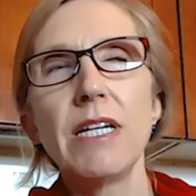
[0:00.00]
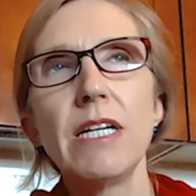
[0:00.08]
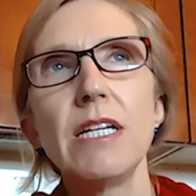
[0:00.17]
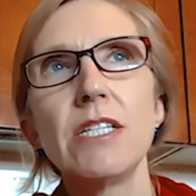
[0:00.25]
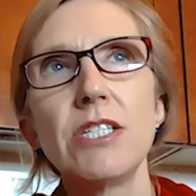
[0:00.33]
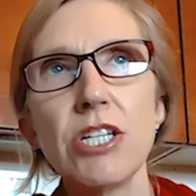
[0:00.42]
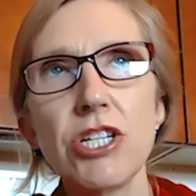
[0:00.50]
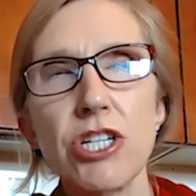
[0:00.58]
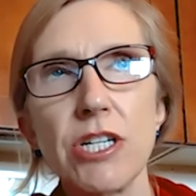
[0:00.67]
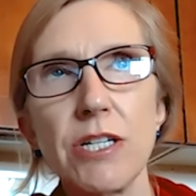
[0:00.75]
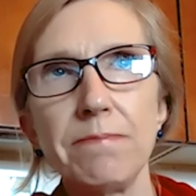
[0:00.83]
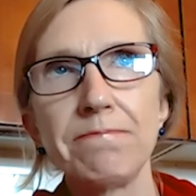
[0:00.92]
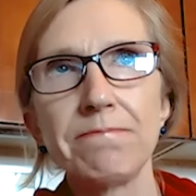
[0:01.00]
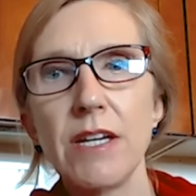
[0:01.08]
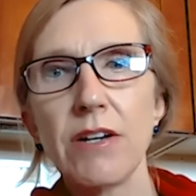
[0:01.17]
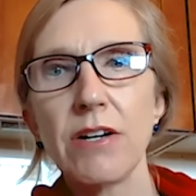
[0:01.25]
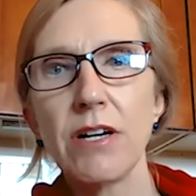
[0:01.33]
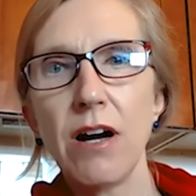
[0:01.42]
But in addition,
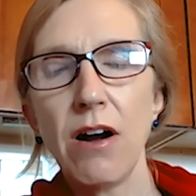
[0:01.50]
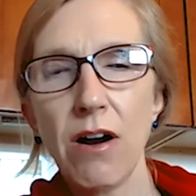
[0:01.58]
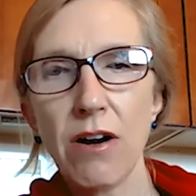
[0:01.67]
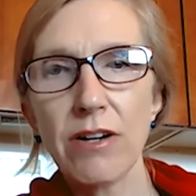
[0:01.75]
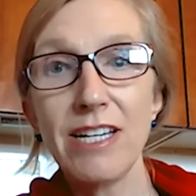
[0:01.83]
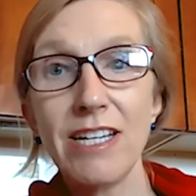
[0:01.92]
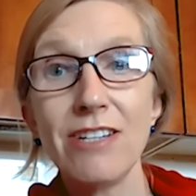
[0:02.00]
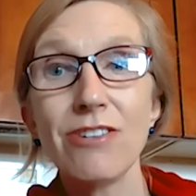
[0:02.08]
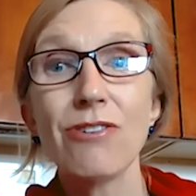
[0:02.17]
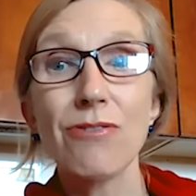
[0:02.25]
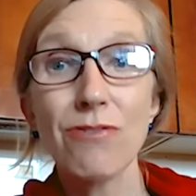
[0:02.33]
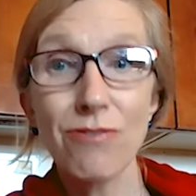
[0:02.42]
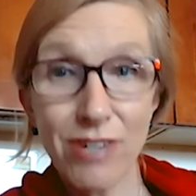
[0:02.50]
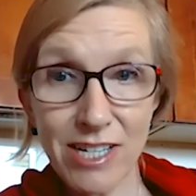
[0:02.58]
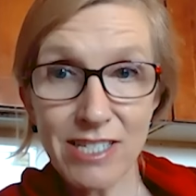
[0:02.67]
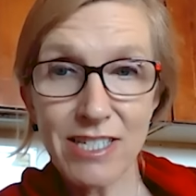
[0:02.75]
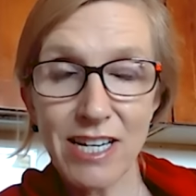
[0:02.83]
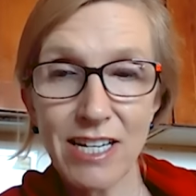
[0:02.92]
there are
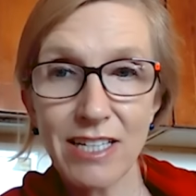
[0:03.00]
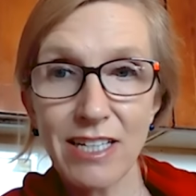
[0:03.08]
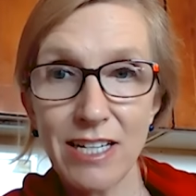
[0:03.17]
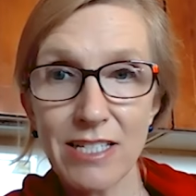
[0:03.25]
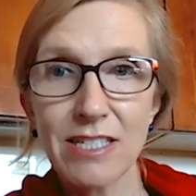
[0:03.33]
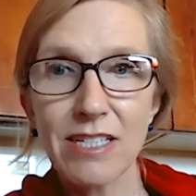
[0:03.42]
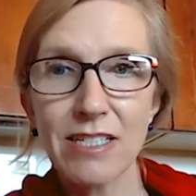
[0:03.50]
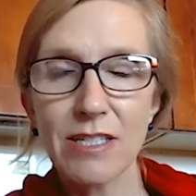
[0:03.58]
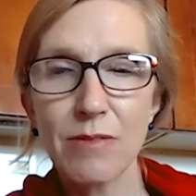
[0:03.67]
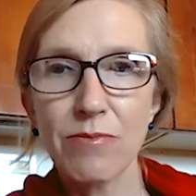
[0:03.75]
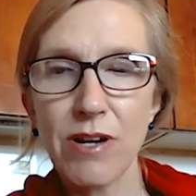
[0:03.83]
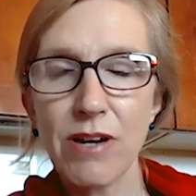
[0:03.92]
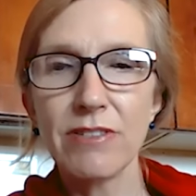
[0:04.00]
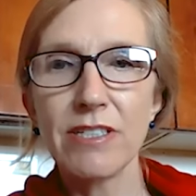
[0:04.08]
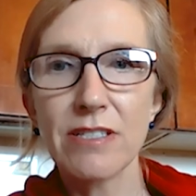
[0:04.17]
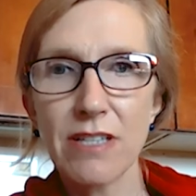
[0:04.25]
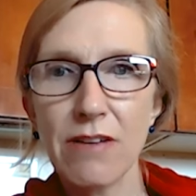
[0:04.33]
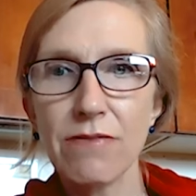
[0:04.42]
increasing incidence and
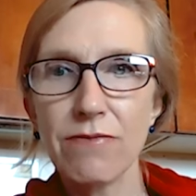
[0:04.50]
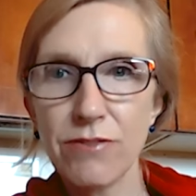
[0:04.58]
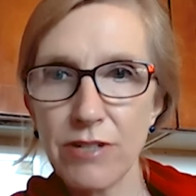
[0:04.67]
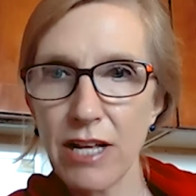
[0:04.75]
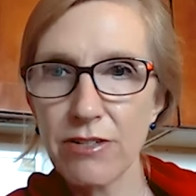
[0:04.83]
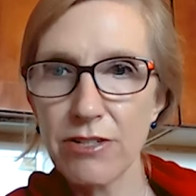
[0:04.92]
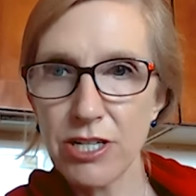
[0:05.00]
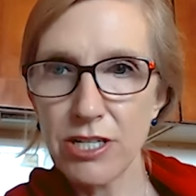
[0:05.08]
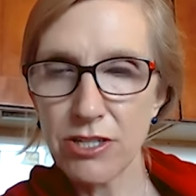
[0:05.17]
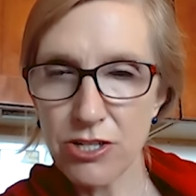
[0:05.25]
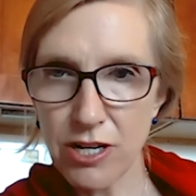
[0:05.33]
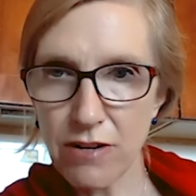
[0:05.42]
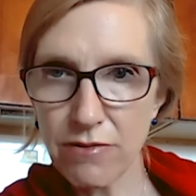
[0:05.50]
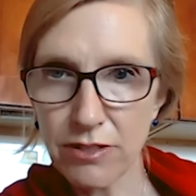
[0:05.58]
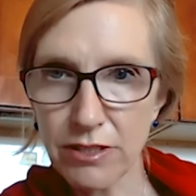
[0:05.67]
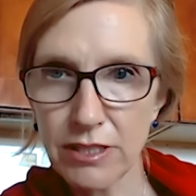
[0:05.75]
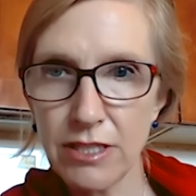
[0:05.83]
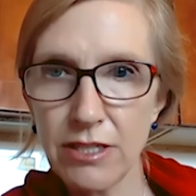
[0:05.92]
prevalence of food allergies in
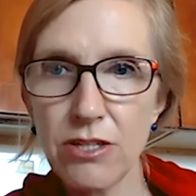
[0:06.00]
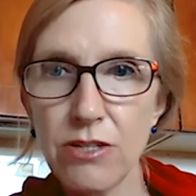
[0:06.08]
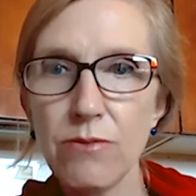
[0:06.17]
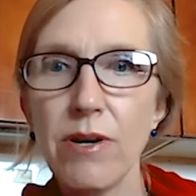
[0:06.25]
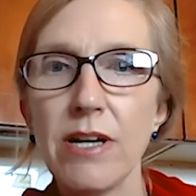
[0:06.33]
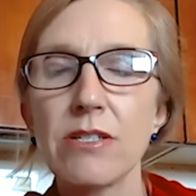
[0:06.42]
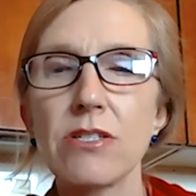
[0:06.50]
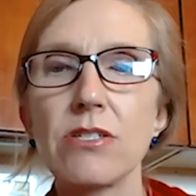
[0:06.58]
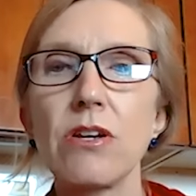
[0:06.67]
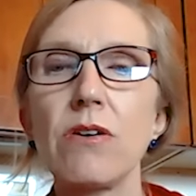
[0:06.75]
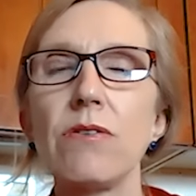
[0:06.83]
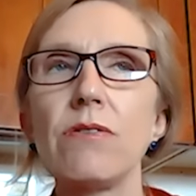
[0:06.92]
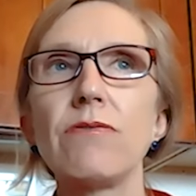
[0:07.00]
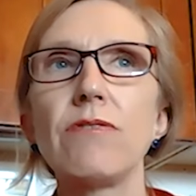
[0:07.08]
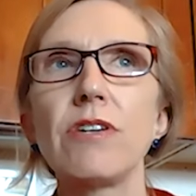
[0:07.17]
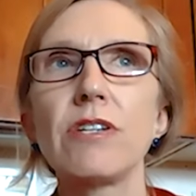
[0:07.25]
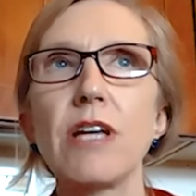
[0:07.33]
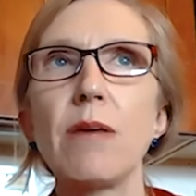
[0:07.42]
general in the U S. So
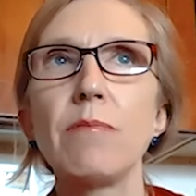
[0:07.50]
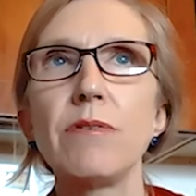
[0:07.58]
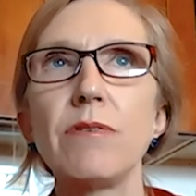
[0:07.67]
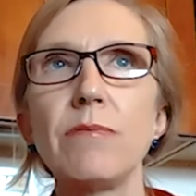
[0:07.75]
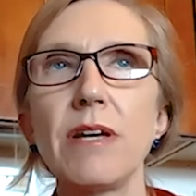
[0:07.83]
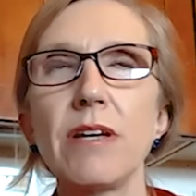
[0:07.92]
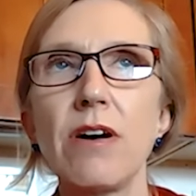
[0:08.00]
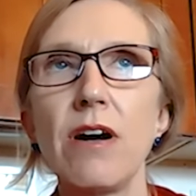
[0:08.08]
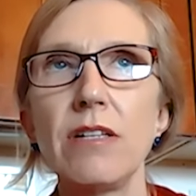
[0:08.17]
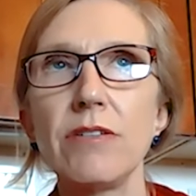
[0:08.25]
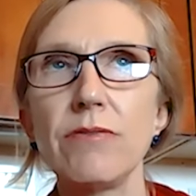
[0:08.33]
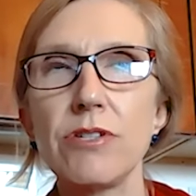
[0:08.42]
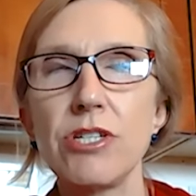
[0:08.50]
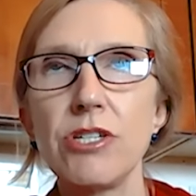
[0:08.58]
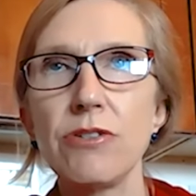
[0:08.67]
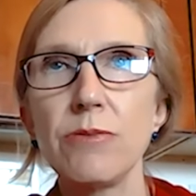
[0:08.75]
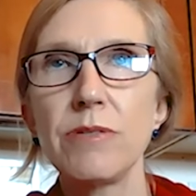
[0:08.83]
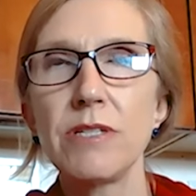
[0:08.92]
for example, my colleague Ruchi
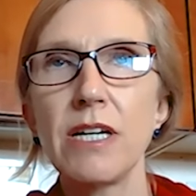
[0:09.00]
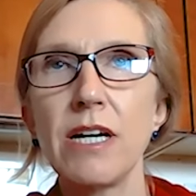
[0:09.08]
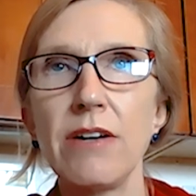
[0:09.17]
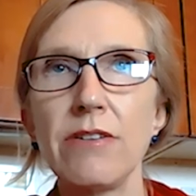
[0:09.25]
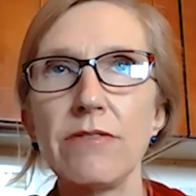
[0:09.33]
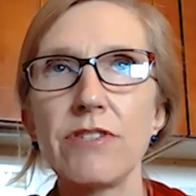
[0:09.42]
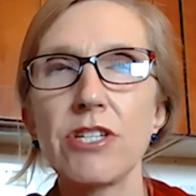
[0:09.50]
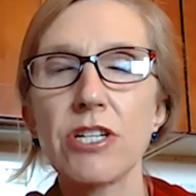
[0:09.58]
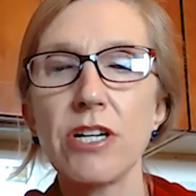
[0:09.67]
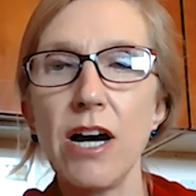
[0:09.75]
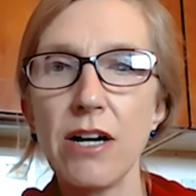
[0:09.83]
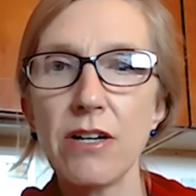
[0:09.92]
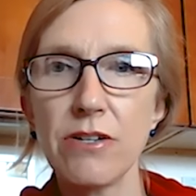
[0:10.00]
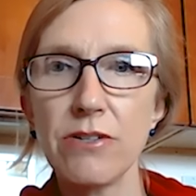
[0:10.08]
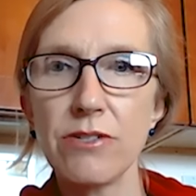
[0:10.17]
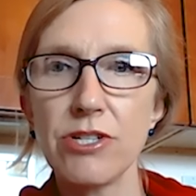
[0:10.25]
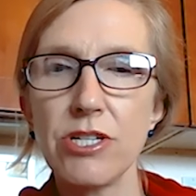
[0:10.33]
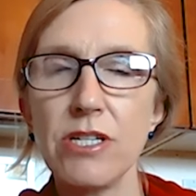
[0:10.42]
Gupta out of
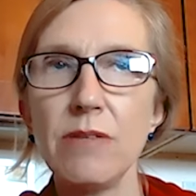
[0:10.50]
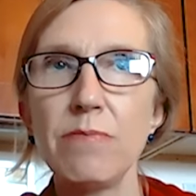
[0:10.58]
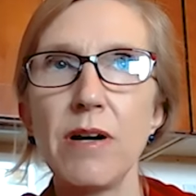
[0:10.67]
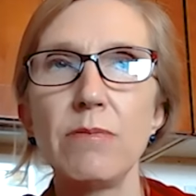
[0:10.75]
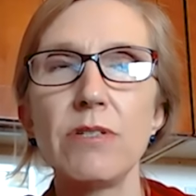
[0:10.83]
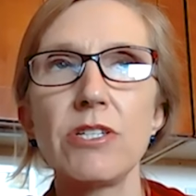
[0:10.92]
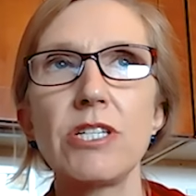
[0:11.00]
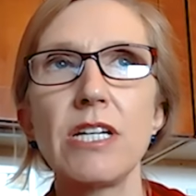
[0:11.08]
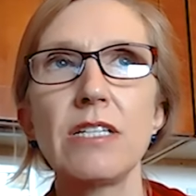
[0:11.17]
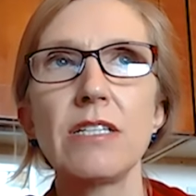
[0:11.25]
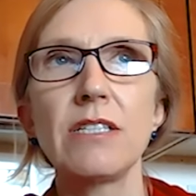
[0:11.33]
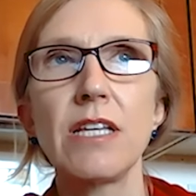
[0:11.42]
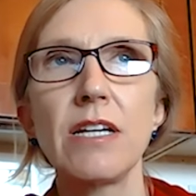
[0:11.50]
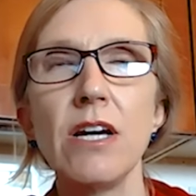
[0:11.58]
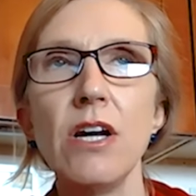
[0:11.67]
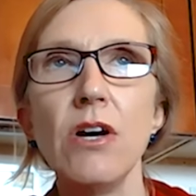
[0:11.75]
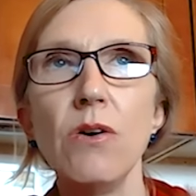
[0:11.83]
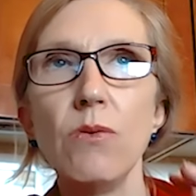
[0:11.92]
Chicago, she published data that
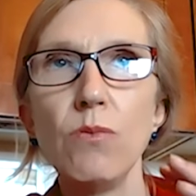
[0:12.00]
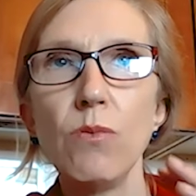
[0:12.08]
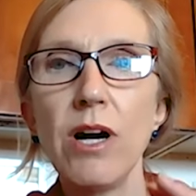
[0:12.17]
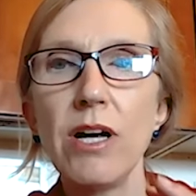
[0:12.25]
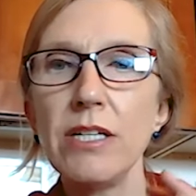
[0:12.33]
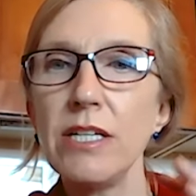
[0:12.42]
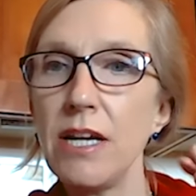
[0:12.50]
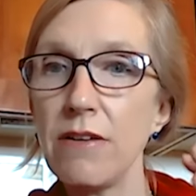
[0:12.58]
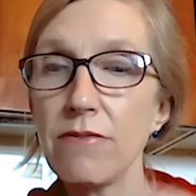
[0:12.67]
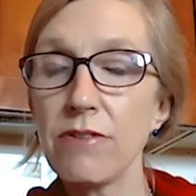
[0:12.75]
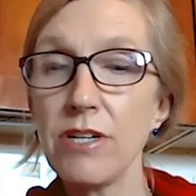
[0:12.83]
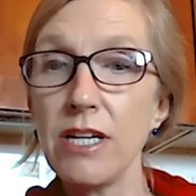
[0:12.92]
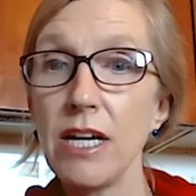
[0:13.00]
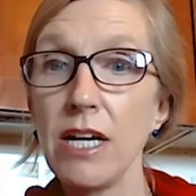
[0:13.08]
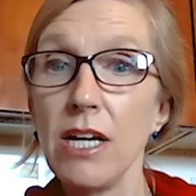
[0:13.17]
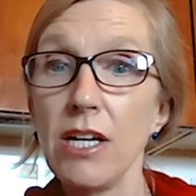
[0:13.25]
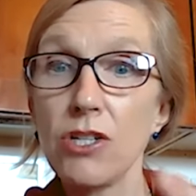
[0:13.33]
one in every